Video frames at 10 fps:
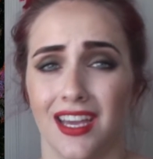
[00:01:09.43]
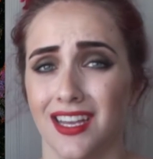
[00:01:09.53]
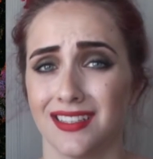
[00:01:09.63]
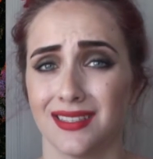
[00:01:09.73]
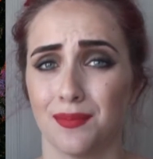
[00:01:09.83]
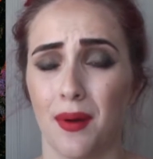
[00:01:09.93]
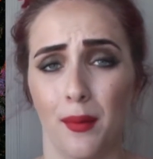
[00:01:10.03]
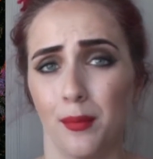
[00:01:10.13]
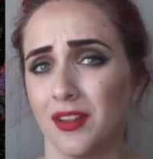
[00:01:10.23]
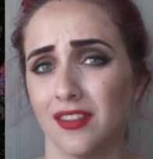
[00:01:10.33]
It's
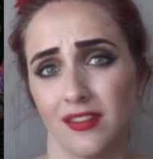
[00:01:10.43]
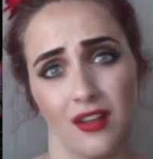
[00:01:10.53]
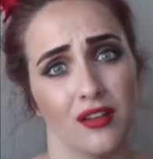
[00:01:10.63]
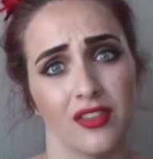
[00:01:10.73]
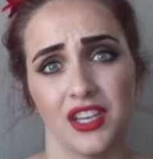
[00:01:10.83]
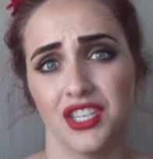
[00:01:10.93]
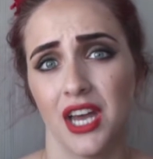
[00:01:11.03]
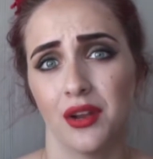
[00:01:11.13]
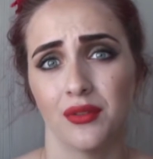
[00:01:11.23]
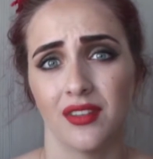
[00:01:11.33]
probably the song that
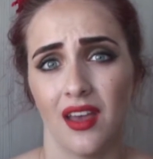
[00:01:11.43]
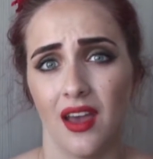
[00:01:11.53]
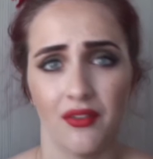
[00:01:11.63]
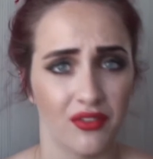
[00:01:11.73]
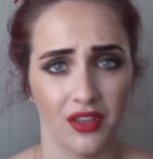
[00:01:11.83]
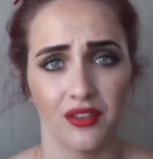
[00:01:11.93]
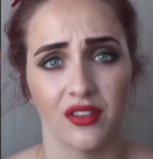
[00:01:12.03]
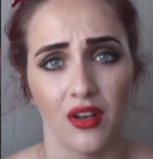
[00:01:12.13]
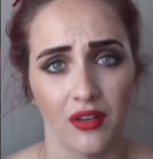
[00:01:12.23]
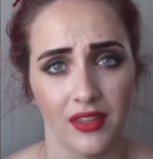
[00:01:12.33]
shadows every other
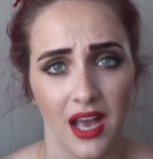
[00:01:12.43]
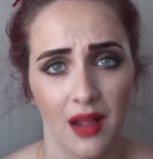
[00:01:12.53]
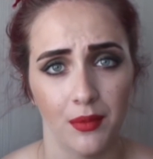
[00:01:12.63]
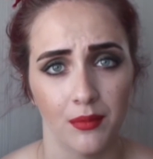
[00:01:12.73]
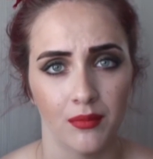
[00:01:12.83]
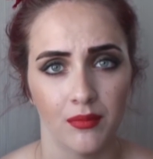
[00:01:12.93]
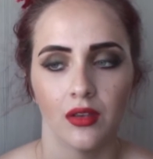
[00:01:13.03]
song on the album.